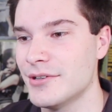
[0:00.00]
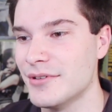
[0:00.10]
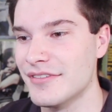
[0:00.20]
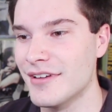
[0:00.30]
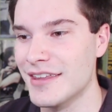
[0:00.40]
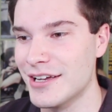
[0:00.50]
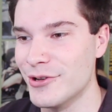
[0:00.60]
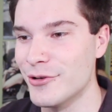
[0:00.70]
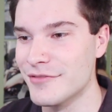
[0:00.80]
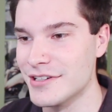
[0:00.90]
You know, it's not like
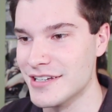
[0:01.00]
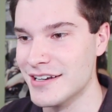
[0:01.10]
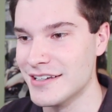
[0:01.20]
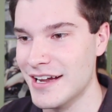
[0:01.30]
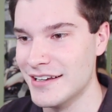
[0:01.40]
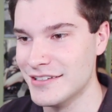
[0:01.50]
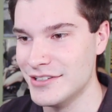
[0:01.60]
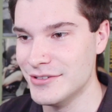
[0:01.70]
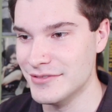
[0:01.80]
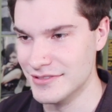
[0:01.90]
an overdone kind of
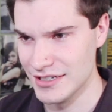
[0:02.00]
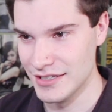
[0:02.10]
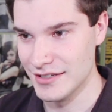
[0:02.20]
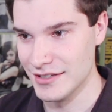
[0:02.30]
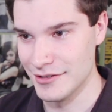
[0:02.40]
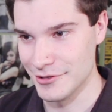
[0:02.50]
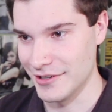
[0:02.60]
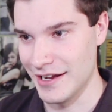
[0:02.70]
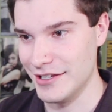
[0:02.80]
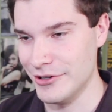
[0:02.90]
cute
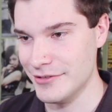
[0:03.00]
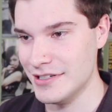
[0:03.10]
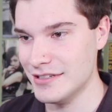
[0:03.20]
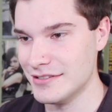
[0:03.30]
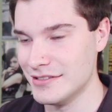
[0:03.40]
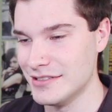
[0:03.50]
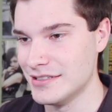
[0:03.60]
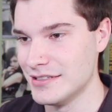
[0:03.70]
or eggy-y.